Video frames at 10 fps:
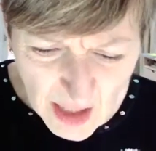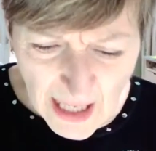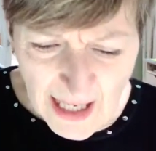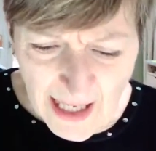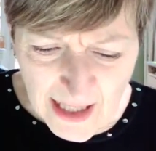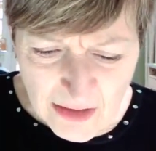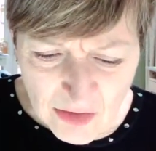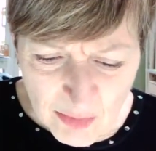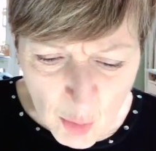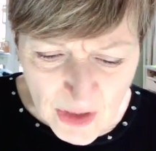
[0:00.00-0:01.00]

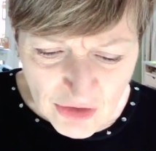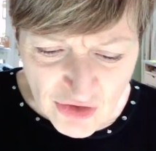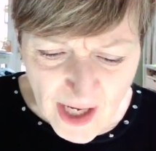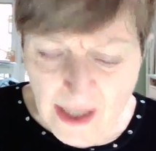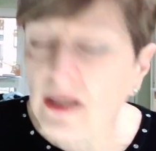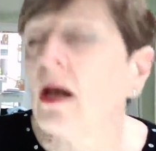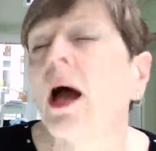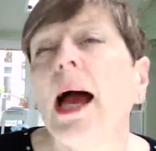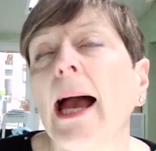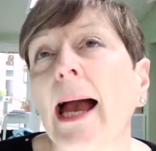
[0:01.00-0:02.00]
and morning, Jane.
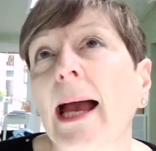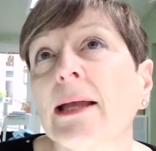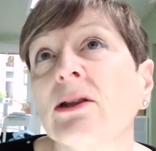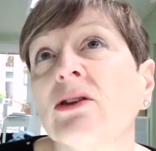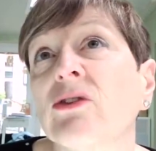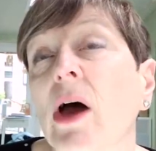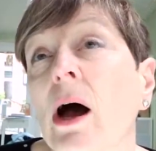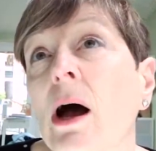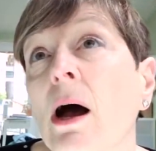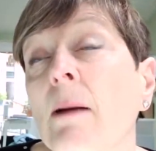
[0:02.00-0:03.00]
And
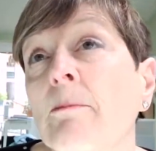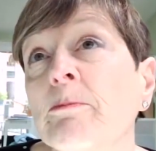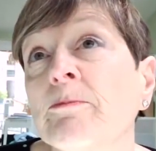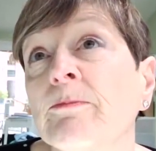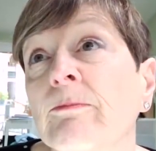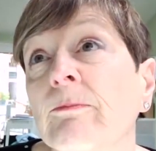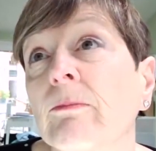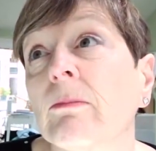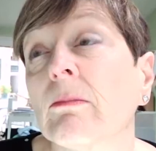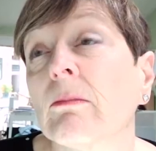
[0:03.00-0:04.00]
um,
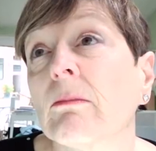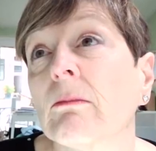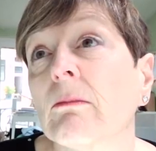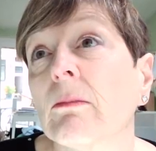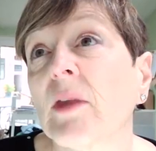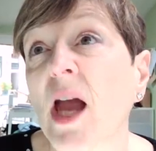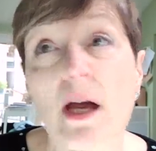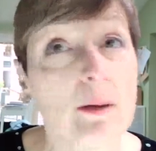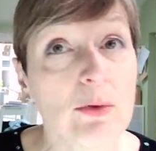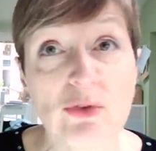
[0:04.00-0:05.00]
yeah,
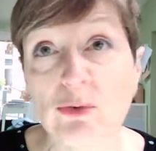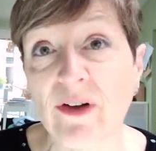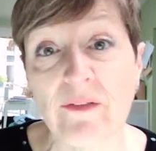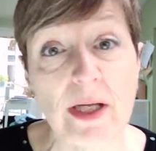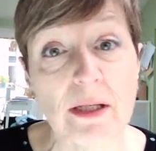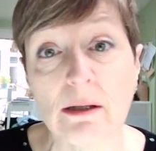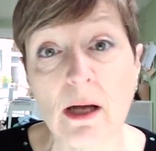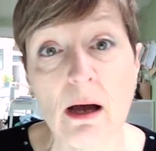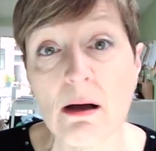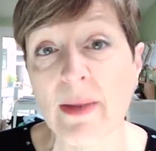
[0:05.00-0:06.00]
it was all very
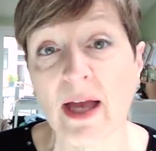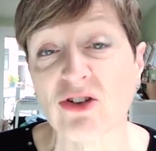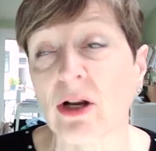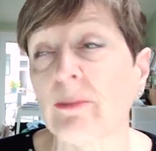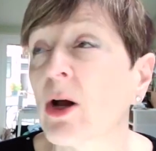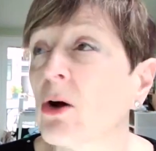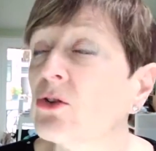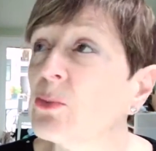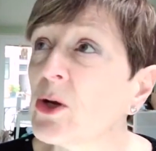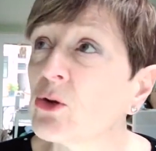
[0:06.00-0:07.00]
calm, actually,
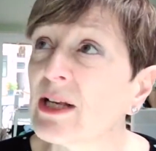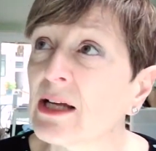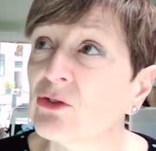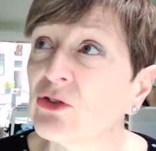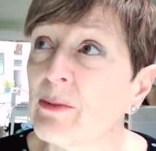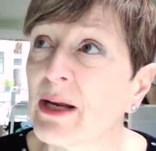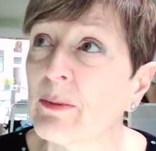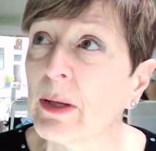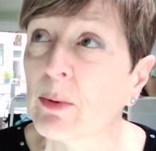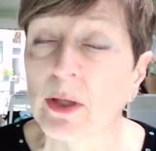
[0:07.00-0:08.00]
because we're not allowed too many
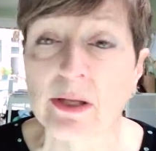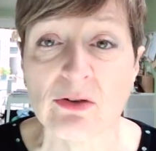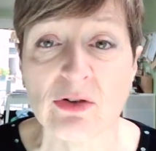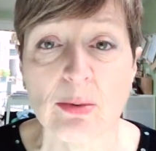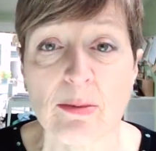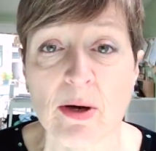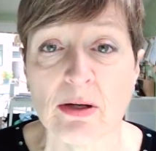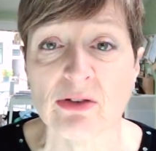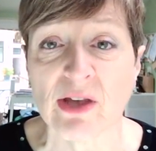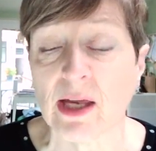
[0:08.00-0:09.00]
people in the
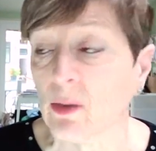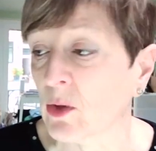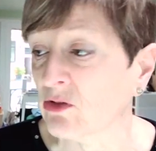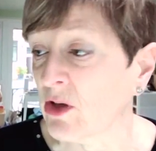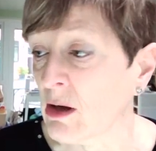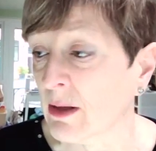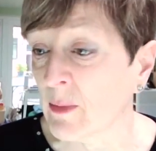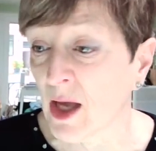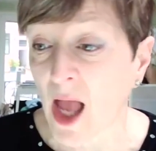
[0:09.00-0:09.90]
supermarkets at any one time.